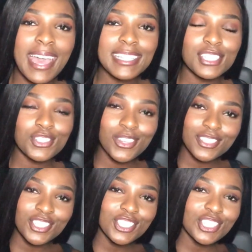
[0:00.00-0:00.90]
guys, it's your girl
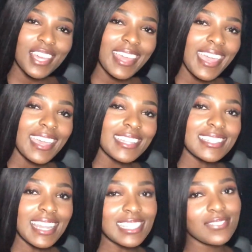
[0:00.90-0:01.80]
Sugar Sade, and
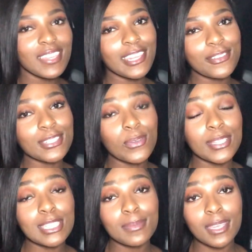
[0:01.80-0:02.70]
today's video is
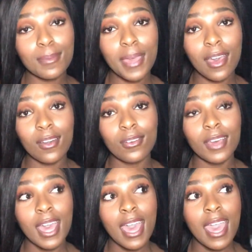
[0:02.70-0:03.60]
going to be about
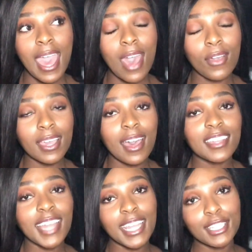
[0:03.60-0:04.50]
how I got a
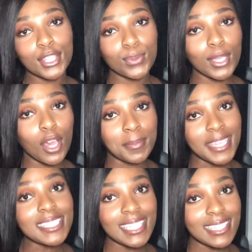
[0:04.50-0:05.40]
93 on
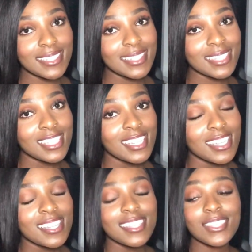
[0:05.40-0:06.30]
my TEAS.
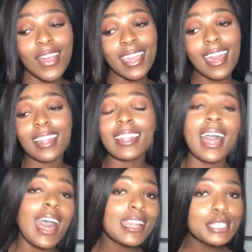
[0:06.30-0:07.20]
So I got a
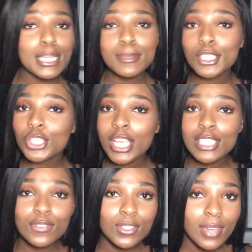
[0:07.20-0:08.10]
lot of tips and
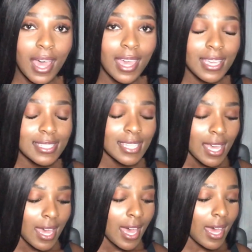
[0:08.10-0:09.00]
tricks for you guys
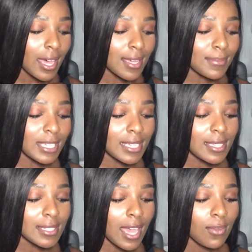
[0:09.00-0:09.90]

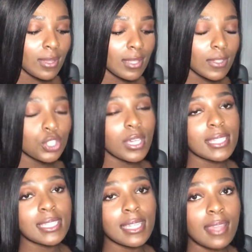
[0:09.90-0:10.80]
because I really want you
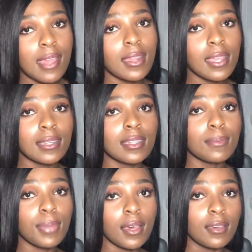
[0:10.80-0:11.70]
guys to get that 90 and
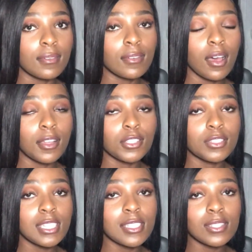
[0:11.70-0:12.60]
above on your
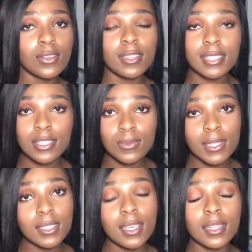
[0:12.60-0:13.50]
TEAS score, because that's
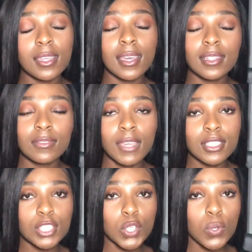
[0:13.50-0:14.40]
really going to
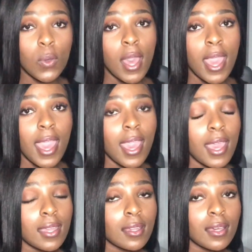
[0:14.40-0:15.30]
elevate you
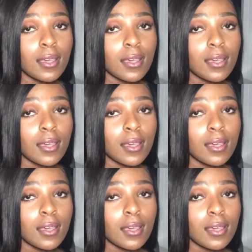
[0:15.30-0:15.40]
and